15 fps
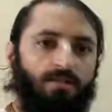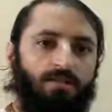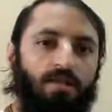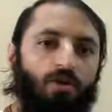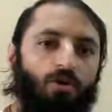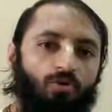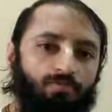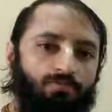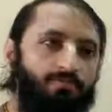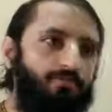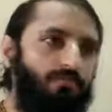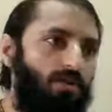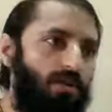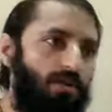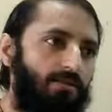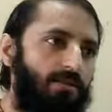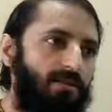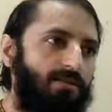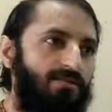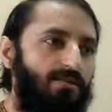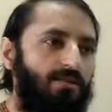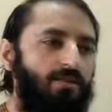Now, there
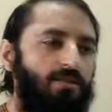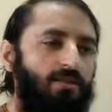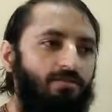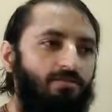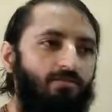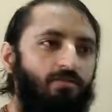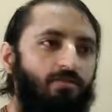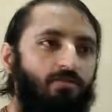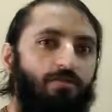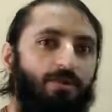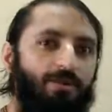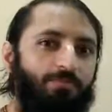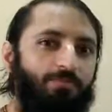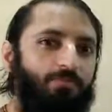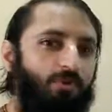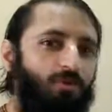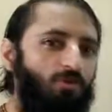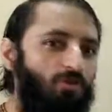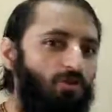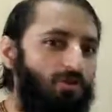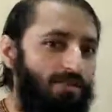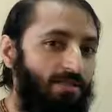is another very
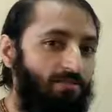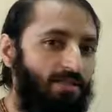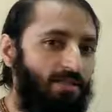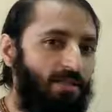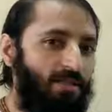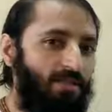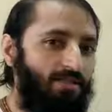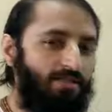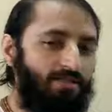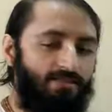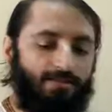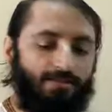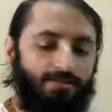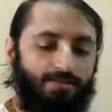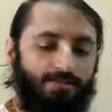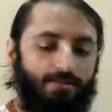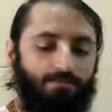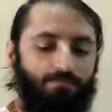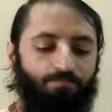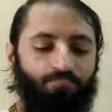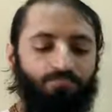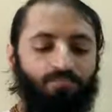important concept regarding this. There is,
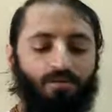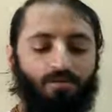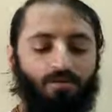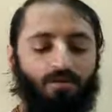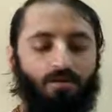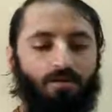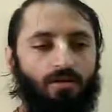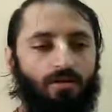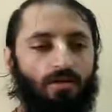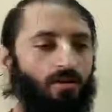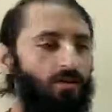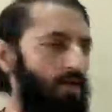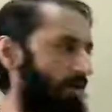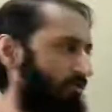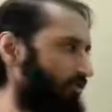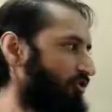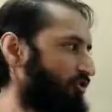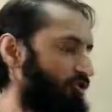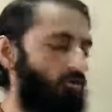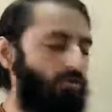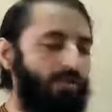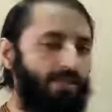I have not
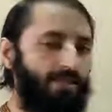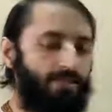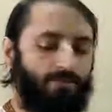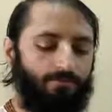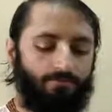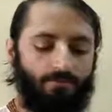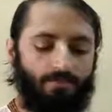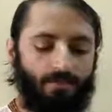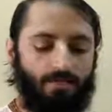shown it here.